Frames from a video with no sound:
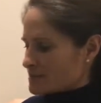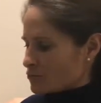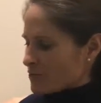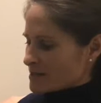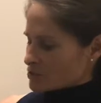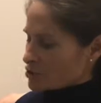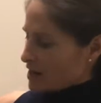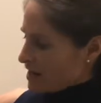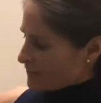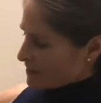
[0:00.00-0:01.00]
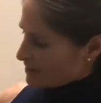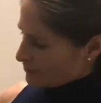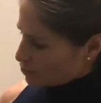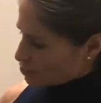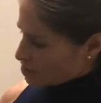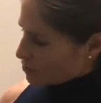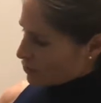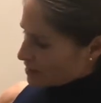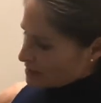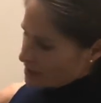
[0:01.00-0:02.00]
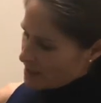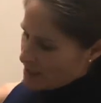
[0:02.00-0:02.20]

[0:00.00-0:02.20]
once you have the kombucha ready